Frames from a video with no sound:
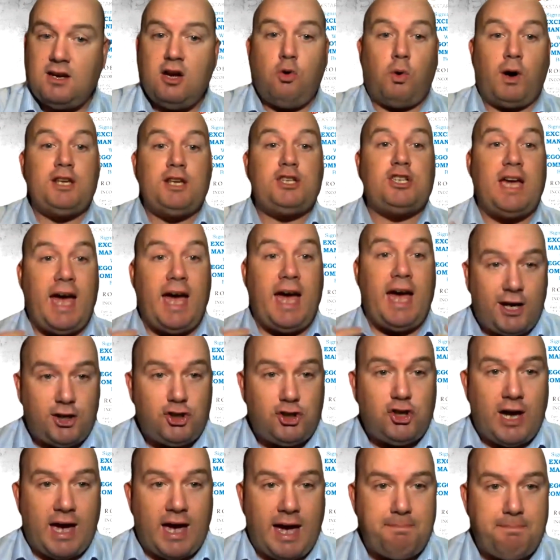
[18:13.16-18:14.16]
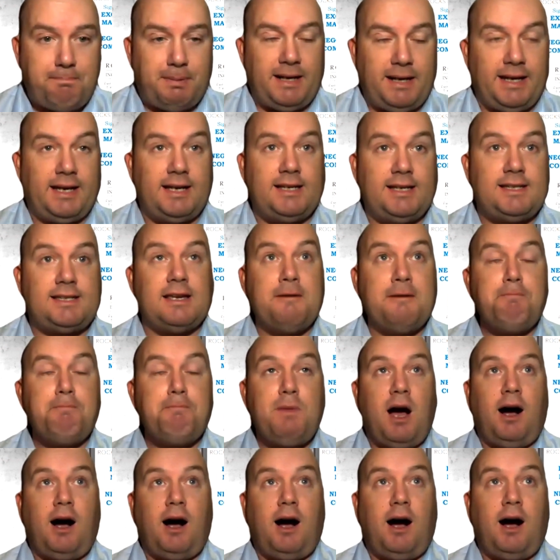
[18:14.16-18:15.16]
what is actually happening is
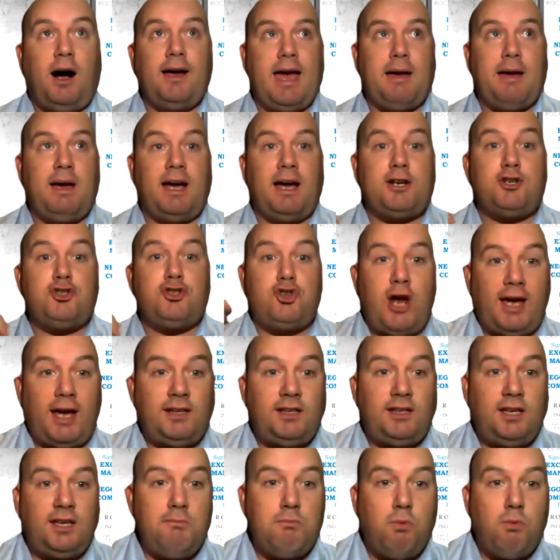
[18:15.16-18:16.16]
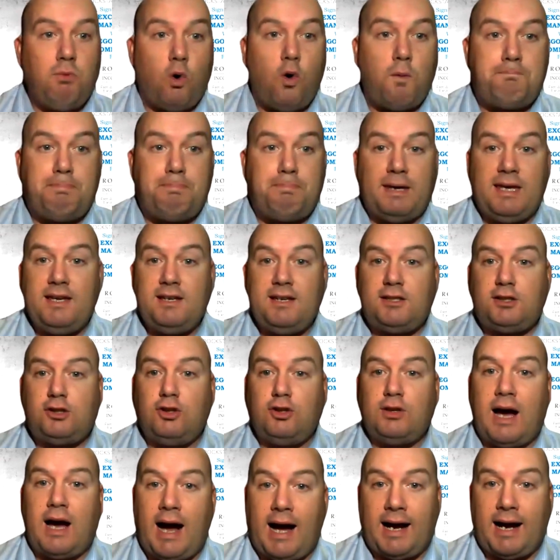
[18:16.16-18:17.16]
I am attracting more bees to
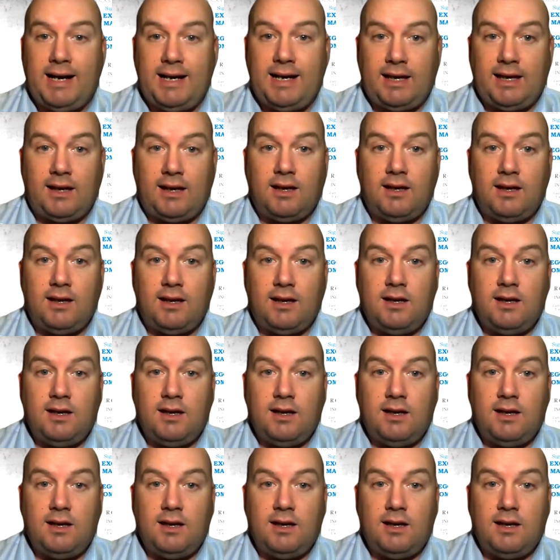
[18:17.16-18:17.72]
the honey.